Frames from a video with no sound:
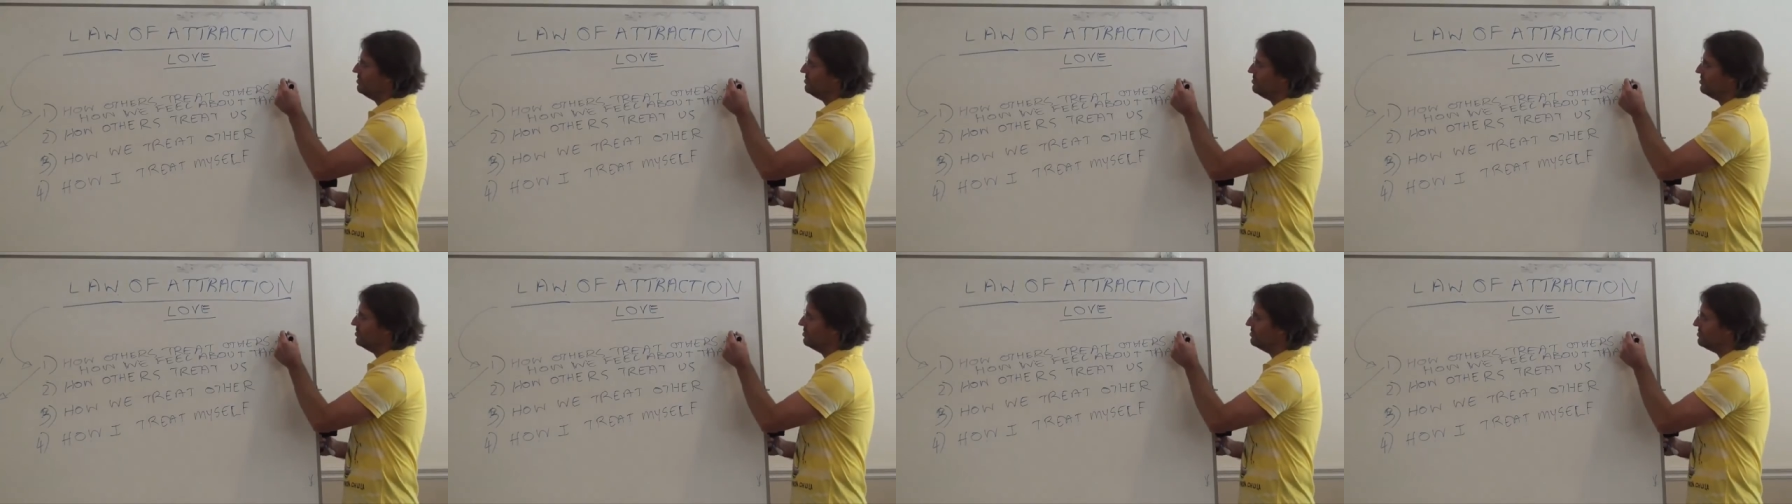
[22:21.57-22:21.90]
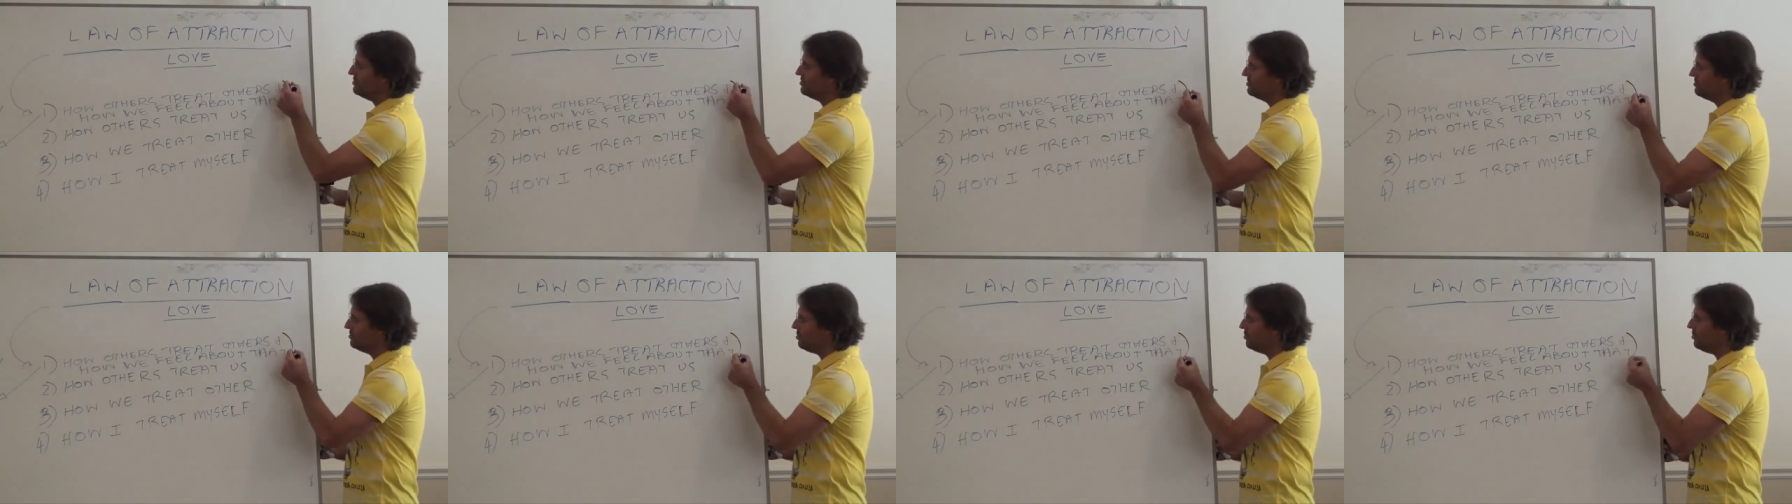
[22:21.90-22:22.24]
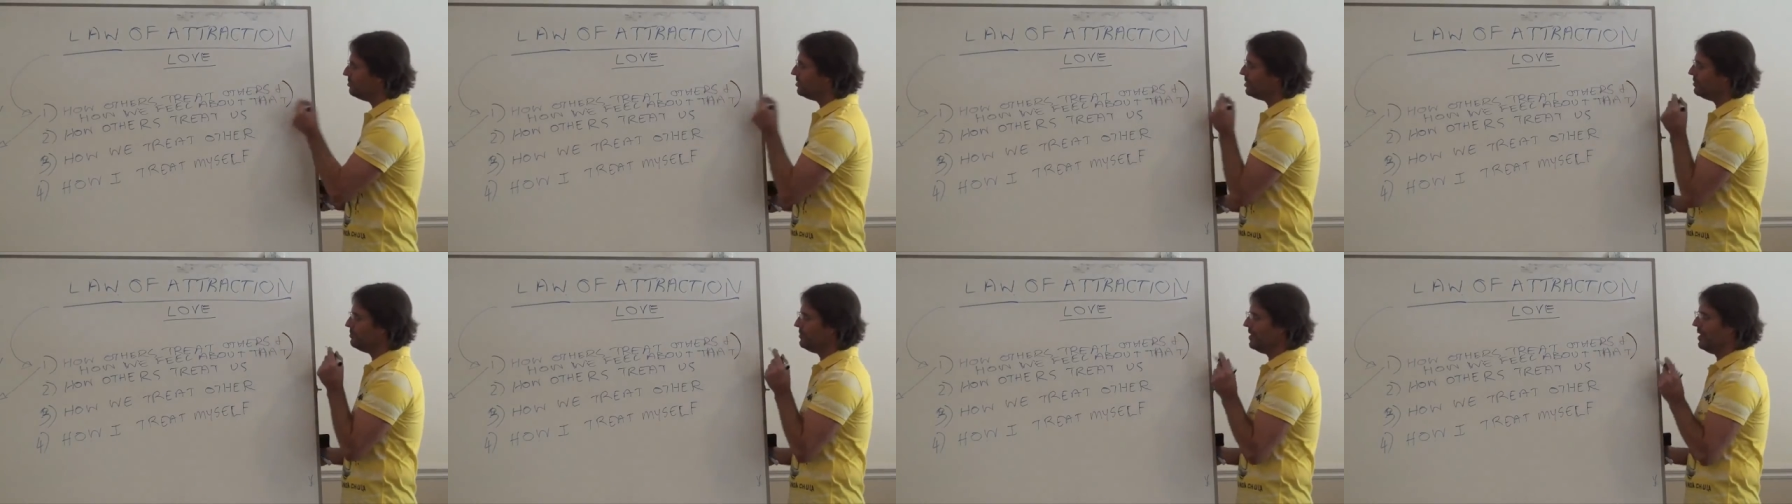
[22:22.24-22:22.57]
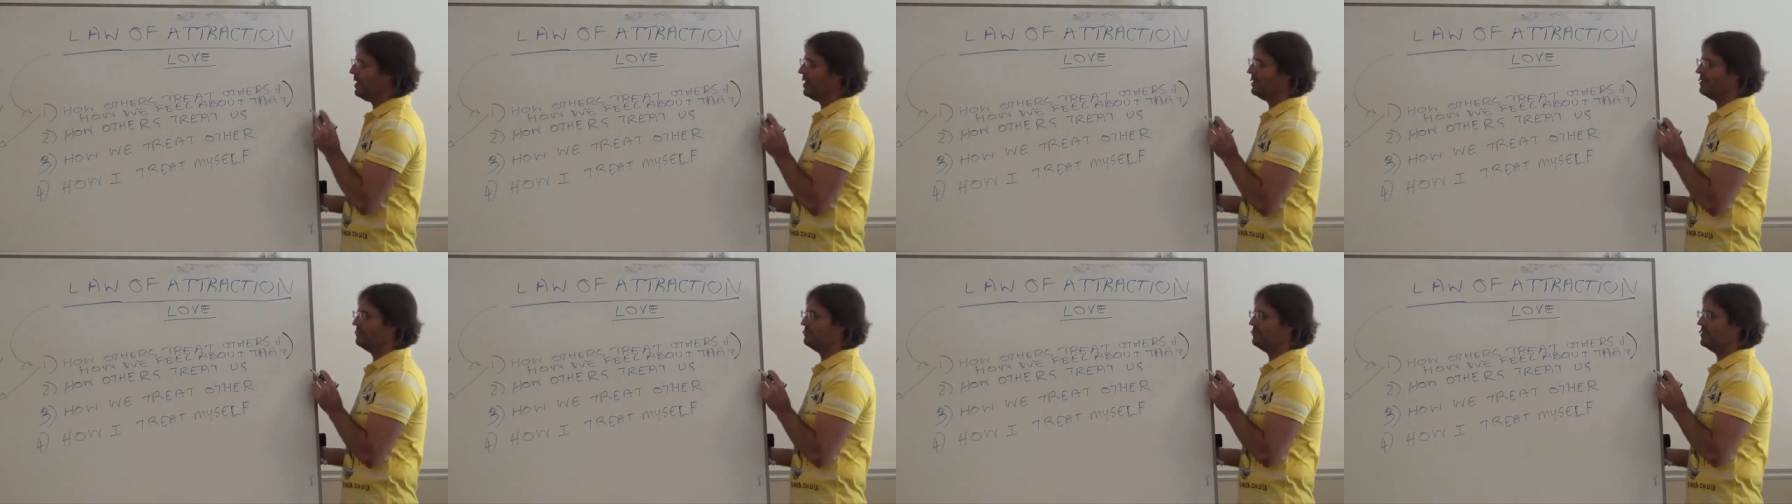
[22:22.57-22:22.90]
to talk
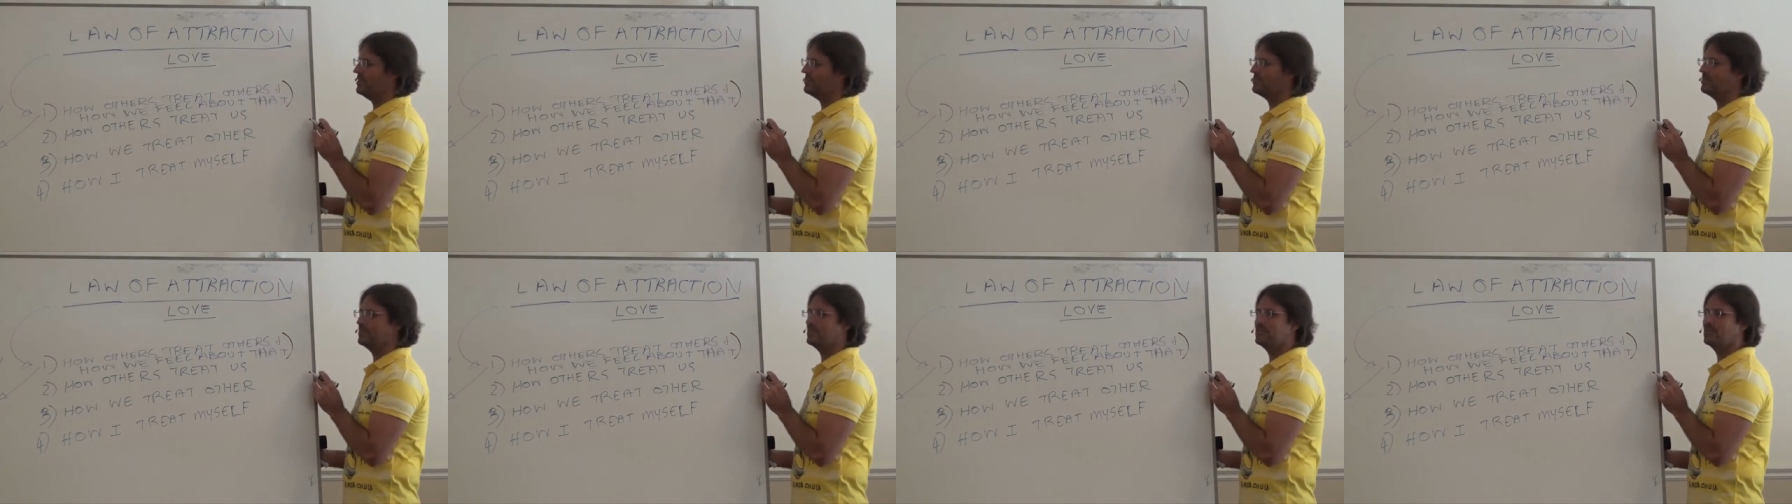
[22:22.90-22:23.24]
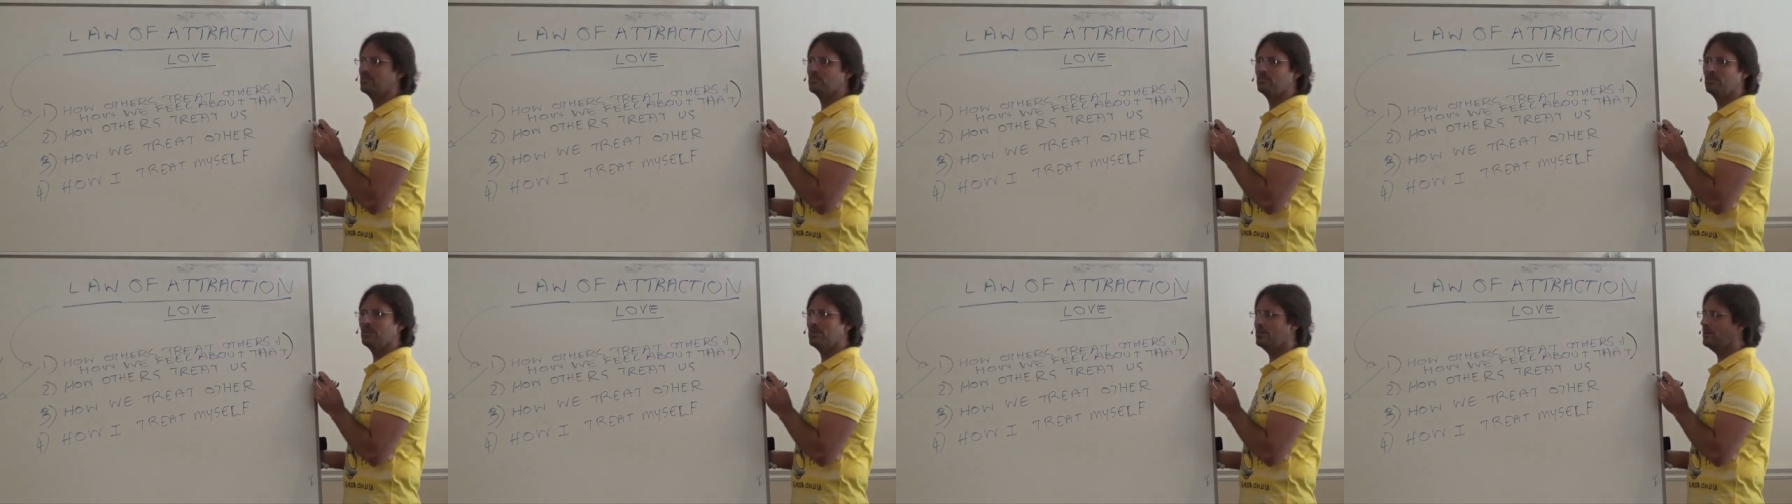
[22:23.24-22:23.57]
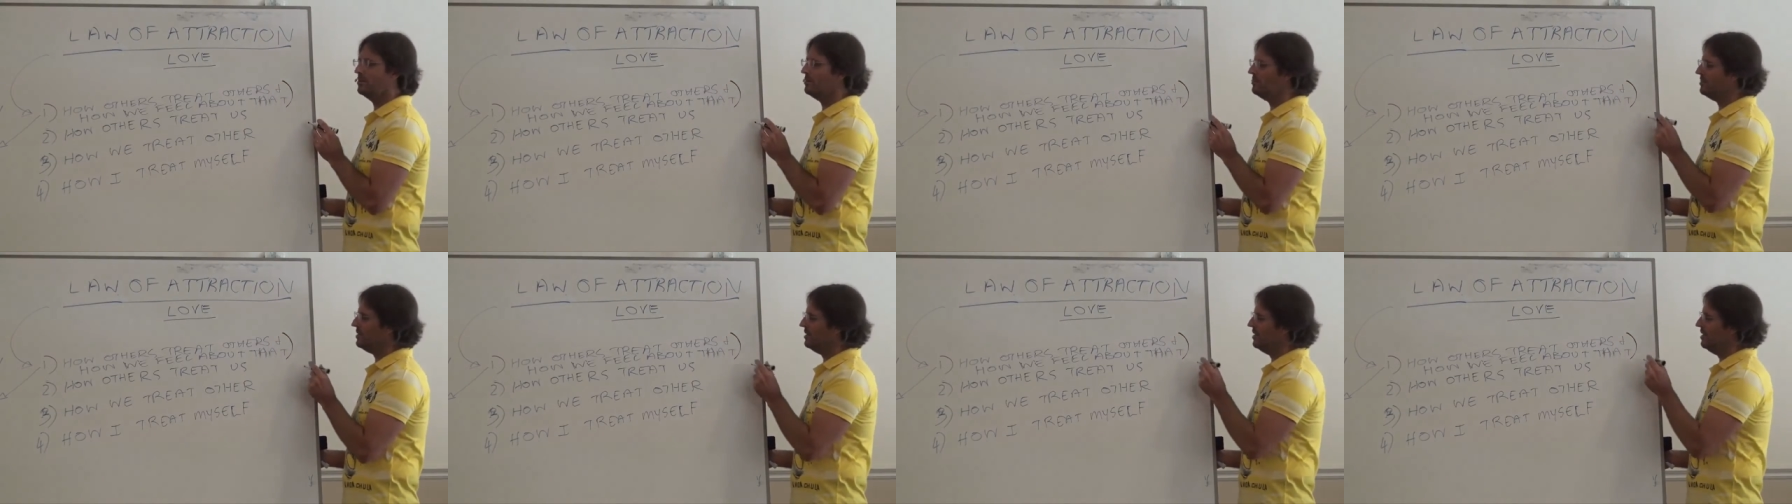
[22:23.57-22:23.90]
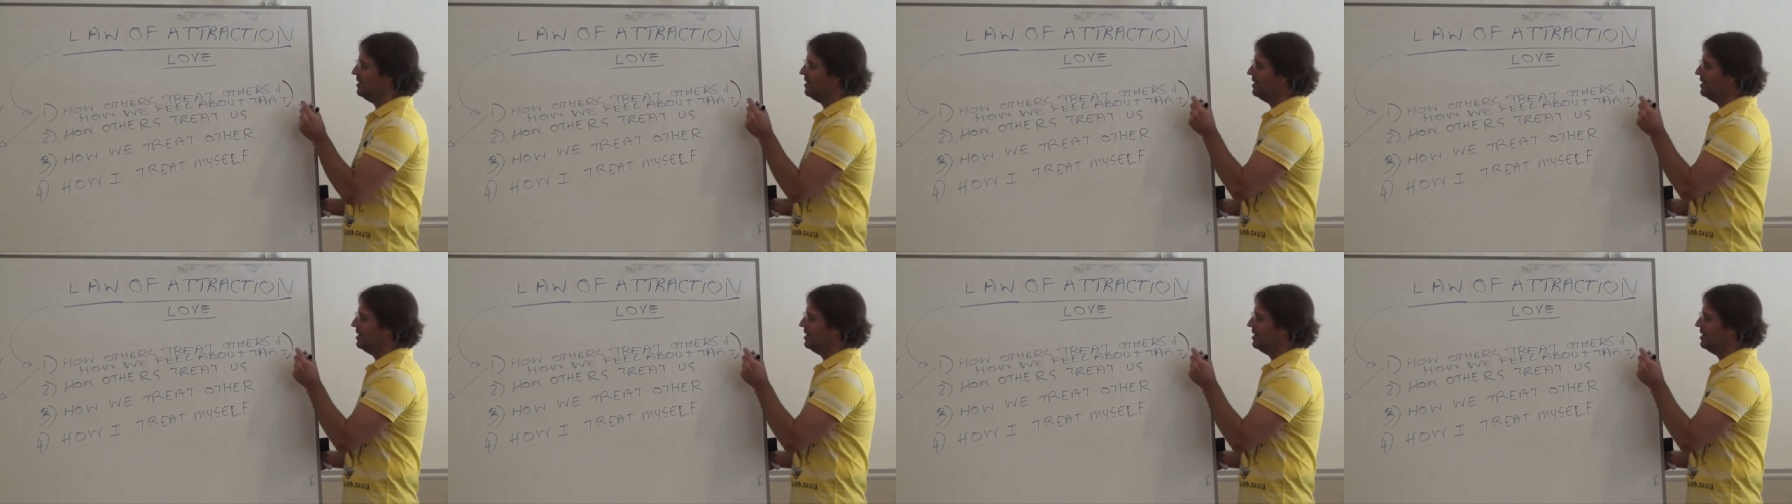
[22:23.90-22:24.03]
about events in the world